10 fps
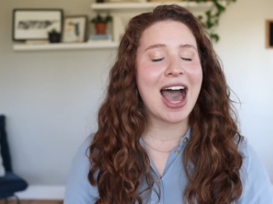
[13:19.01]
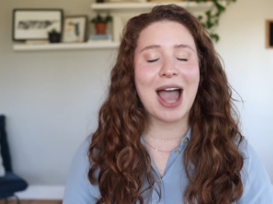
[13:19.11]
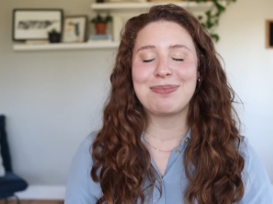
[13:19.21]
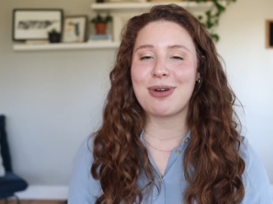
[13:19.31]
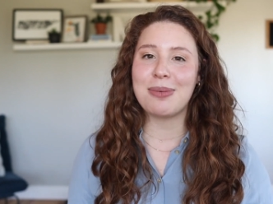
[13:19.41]

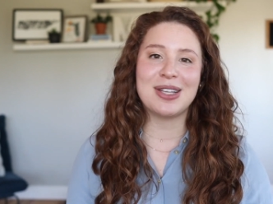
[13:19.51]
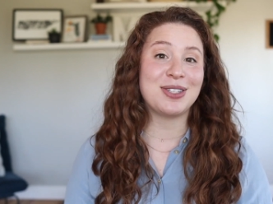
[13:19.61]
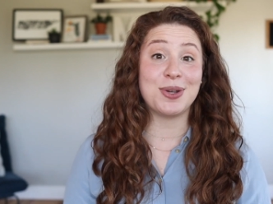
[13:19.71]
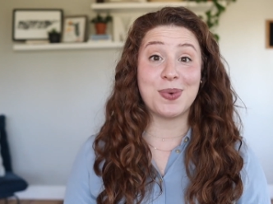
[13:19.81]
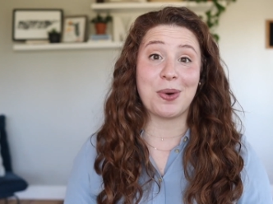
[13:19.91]
I
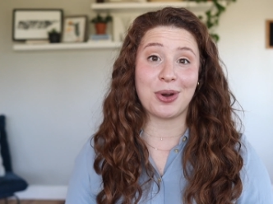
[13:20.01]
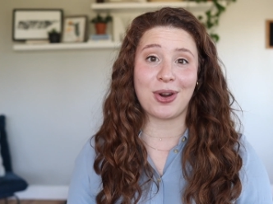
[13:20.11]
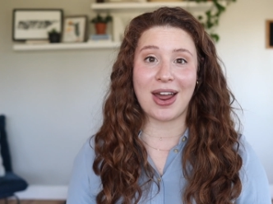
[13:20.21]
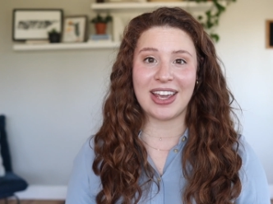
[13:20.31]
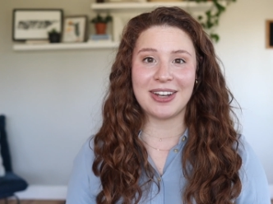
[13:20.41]
promise you won't
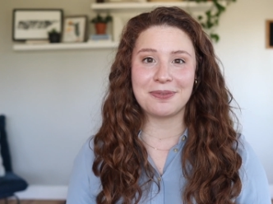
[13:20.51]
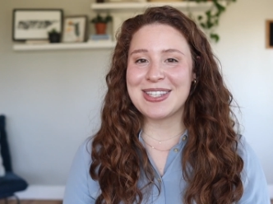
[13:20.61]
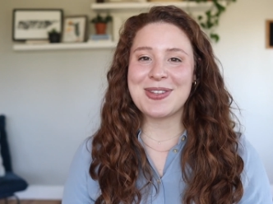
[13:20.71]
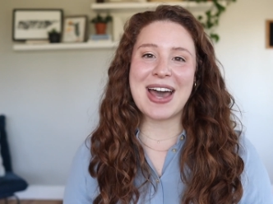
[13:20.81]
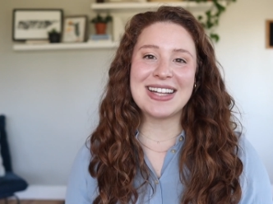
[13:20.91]
regret it.
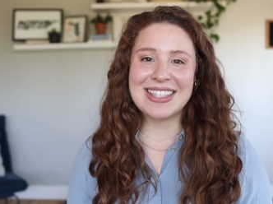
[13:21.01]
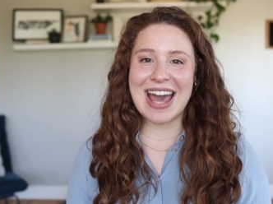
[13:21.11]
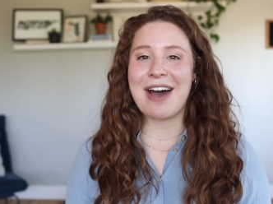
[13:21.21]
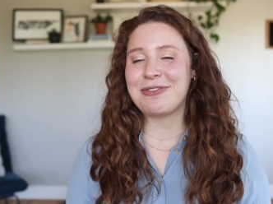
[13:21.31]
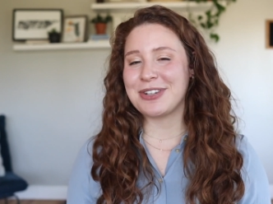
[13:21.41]
So that's
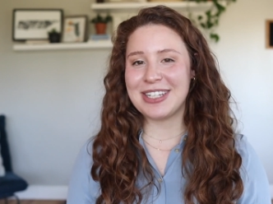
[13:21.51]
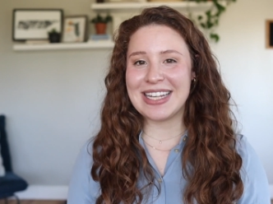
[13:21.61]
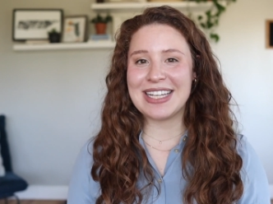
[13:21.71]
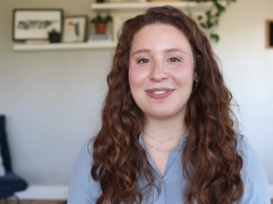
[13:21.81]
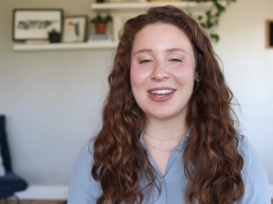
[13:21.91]
that for
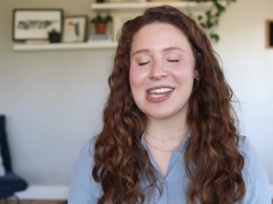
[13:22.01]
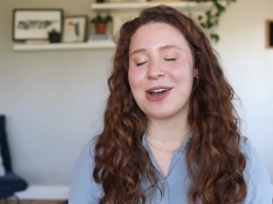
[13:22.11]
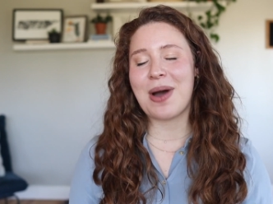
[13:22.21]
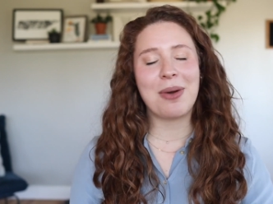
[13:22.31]
today's video.